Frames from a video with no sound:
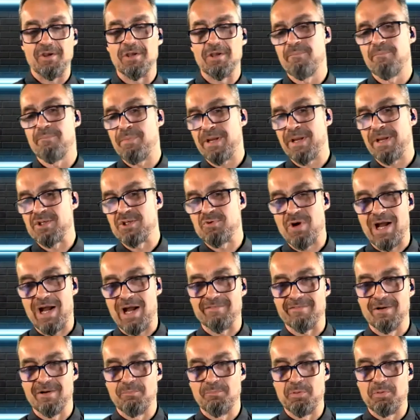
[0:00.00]
Giving you the
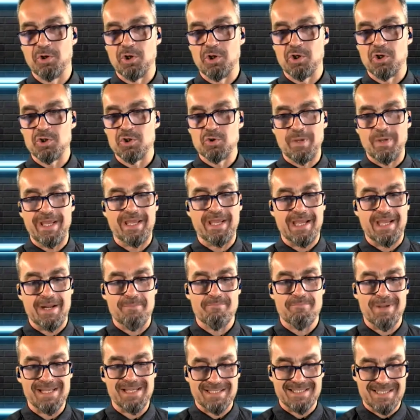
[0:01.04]
biggest round of applause
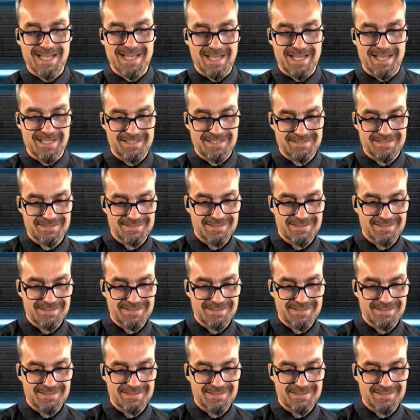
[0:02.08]
we can muster.